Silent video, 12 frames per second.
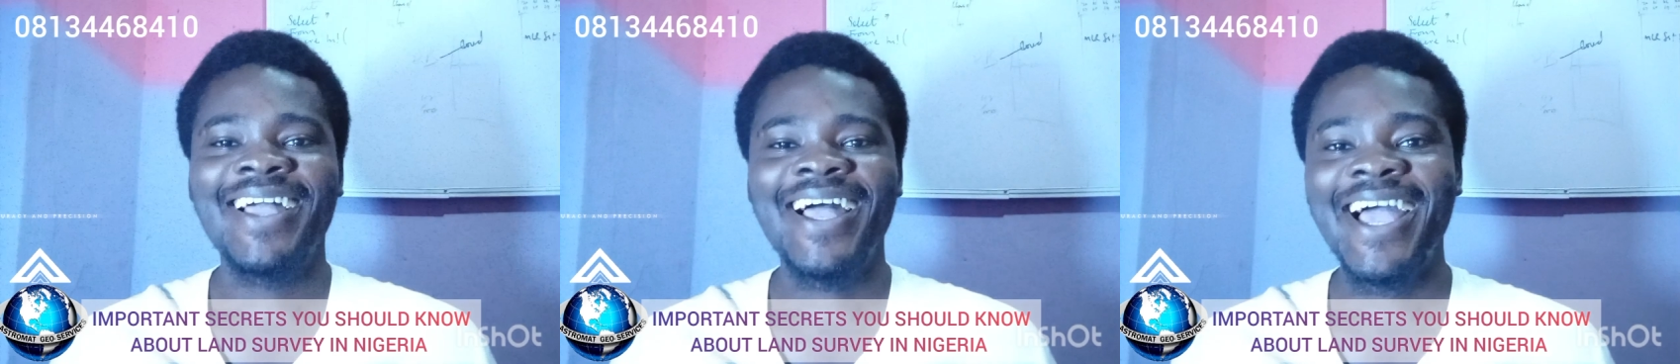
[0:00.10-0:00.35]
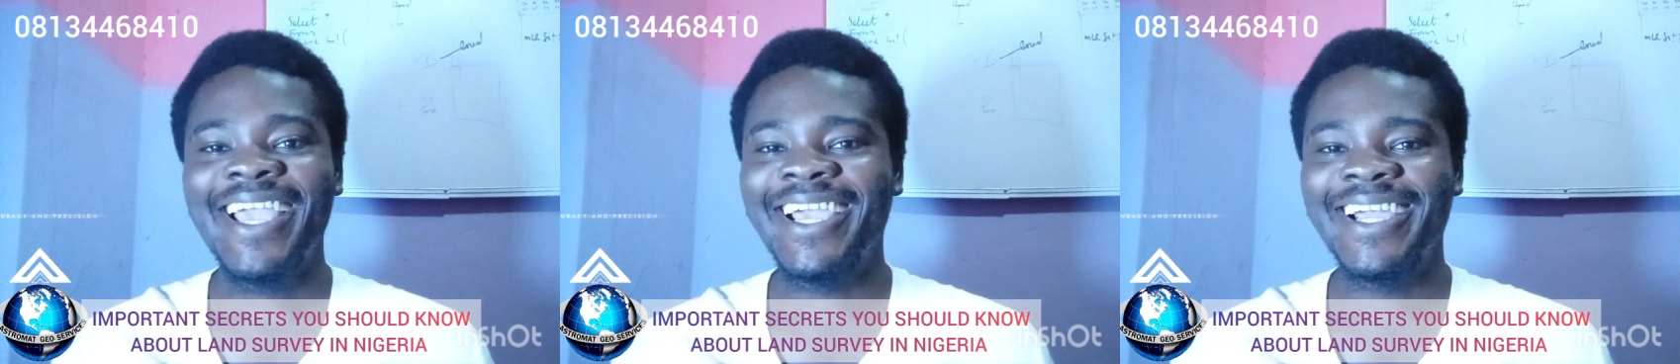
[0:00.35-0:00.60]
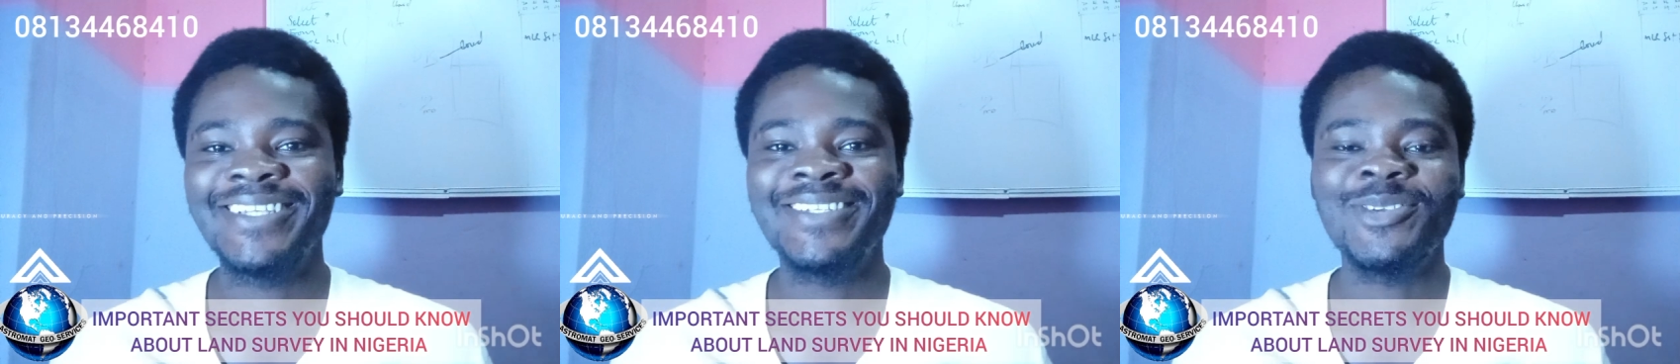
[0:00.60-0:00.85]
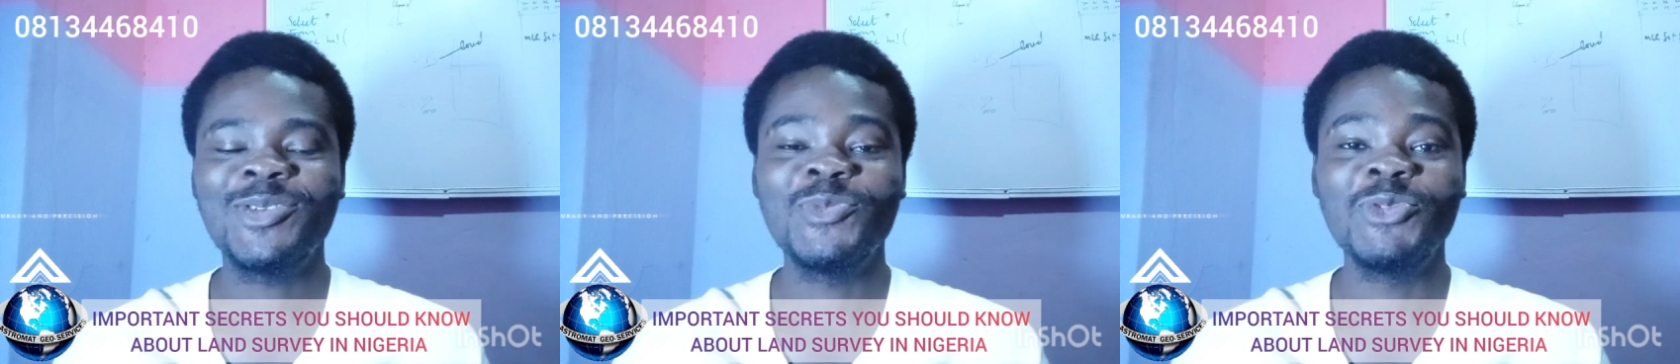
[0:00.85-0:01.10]
Hi guys,
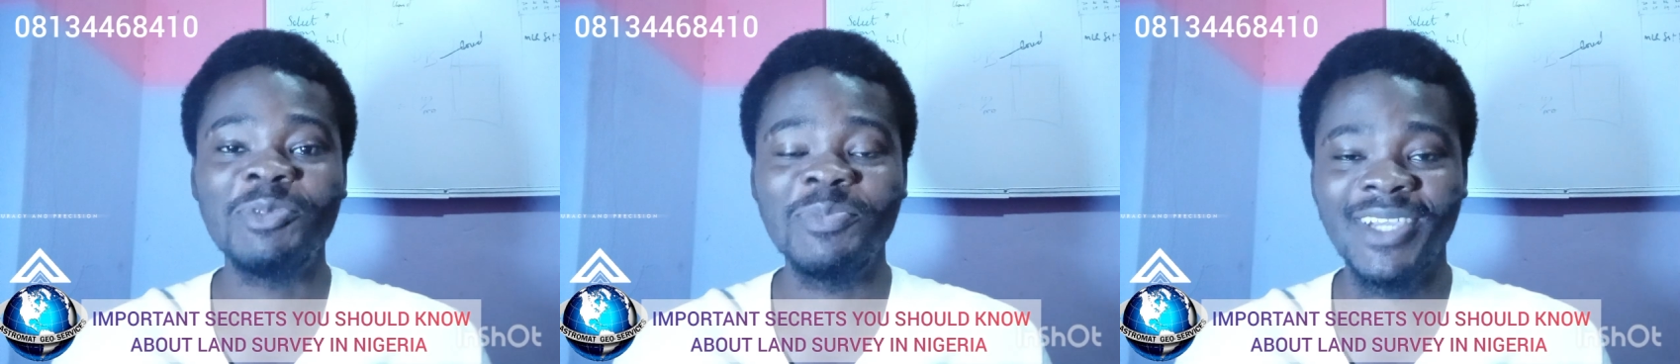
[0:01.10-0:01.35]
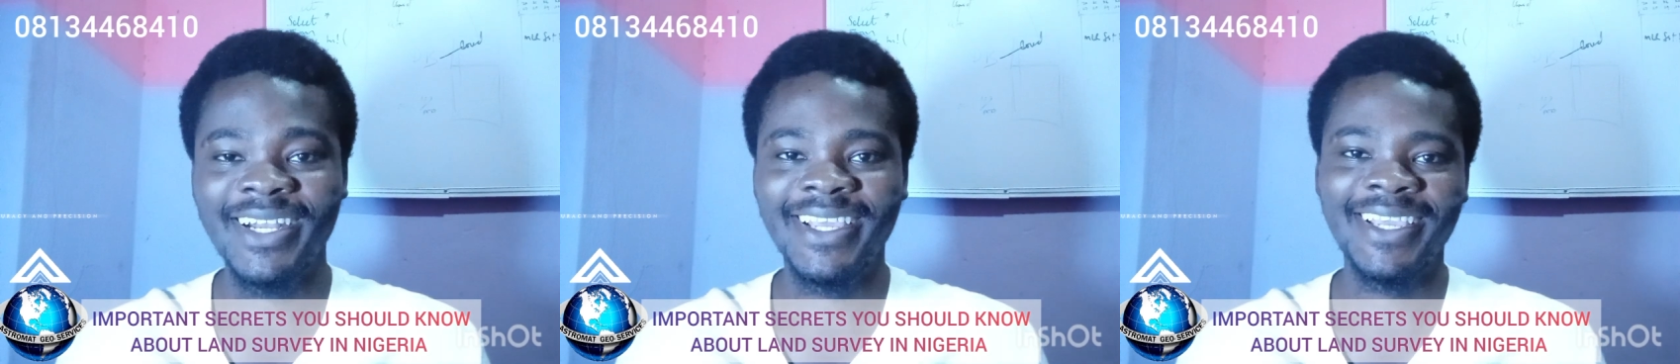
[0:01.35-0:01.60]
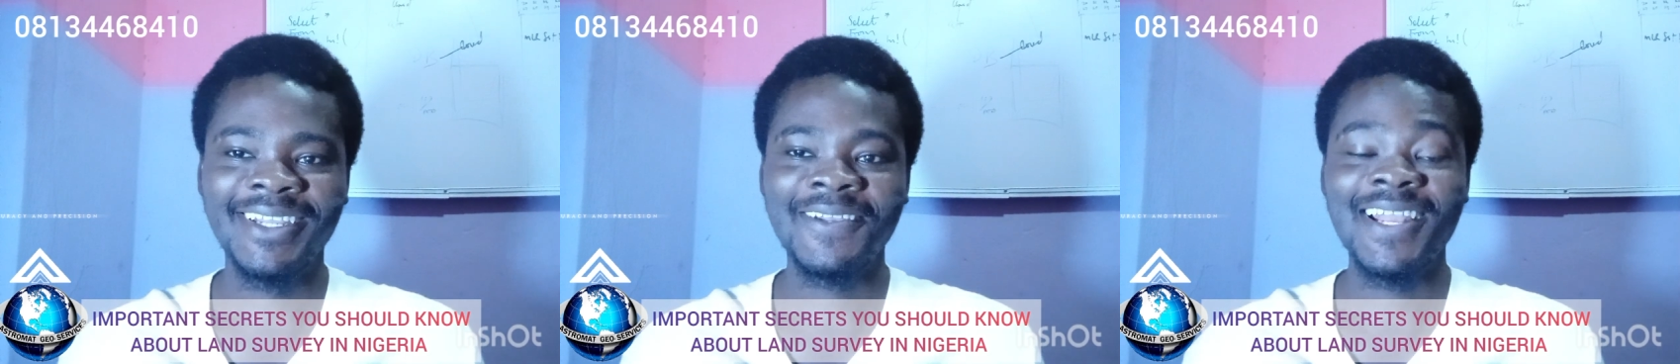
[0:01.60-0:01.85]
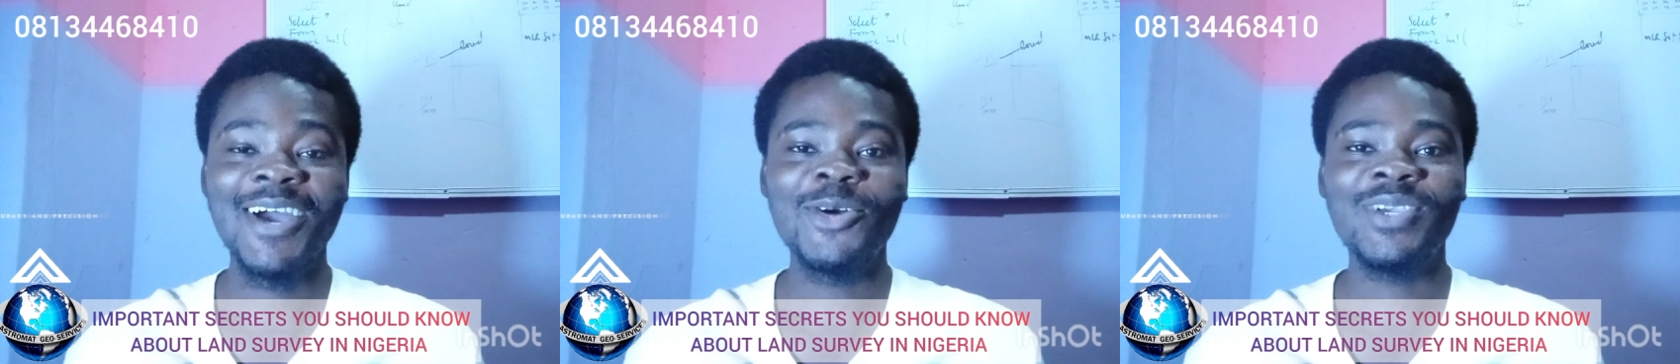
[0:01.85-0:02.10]
such a movie here again.
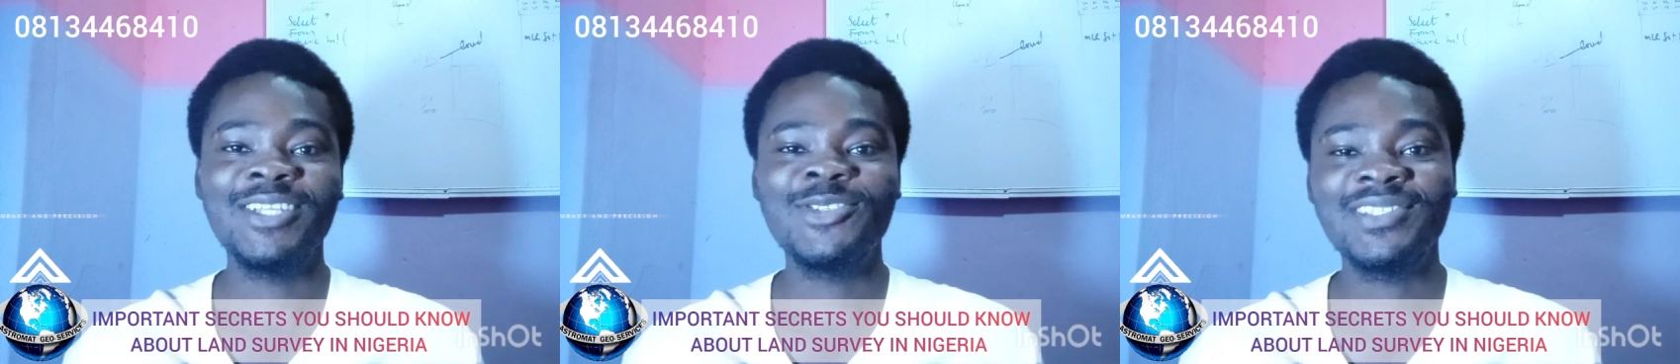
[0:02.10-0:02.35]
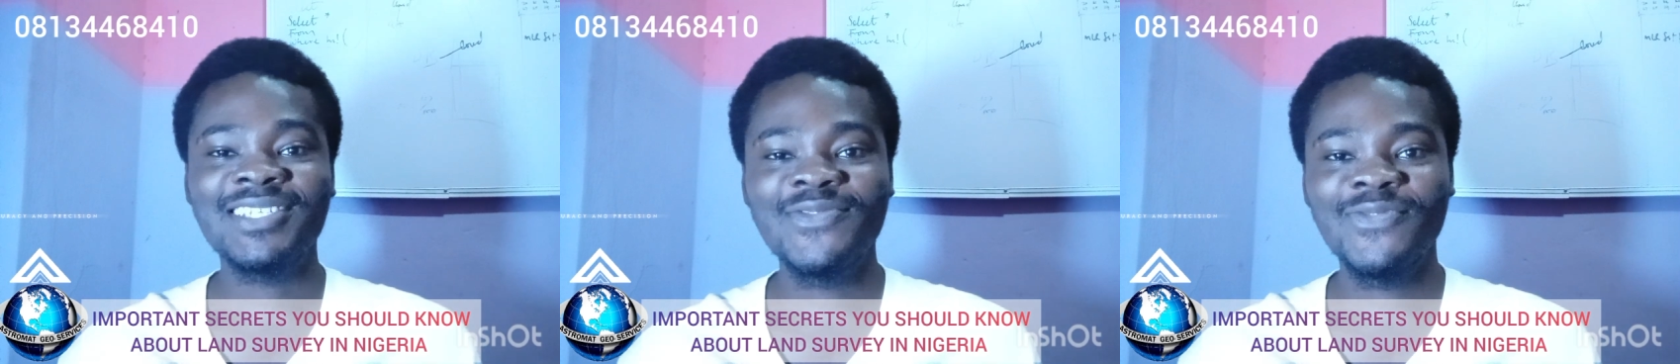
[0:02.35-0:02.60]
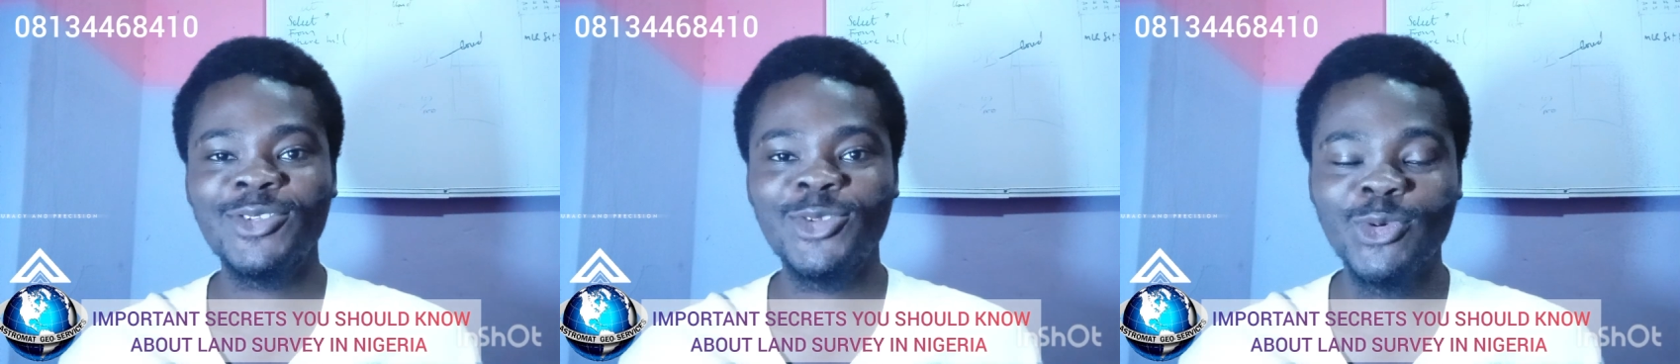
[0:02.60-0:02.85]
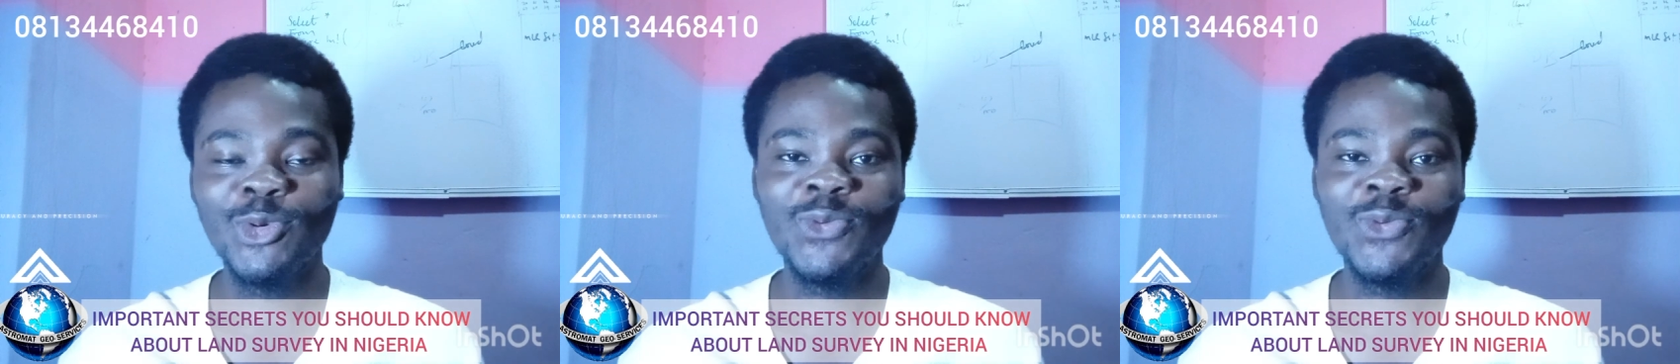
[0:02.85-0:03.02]
Now in today's video,